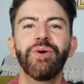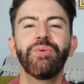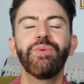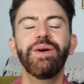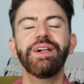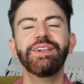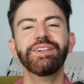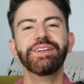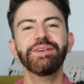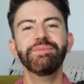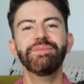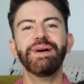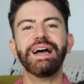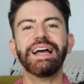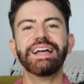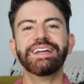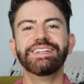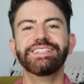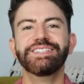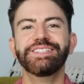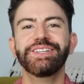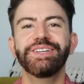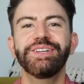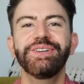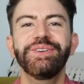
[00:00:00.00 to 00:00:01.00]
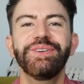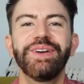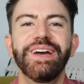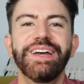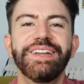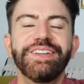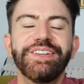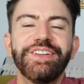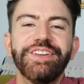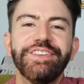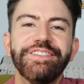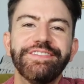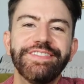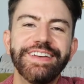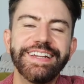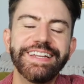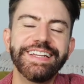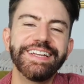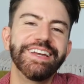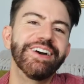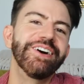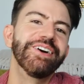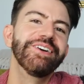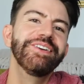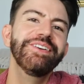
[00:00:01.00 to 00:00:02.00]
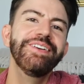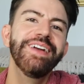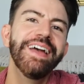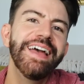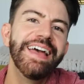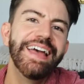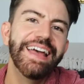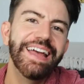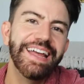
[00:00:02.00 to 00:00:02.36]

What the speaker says: Welcome back to a new video.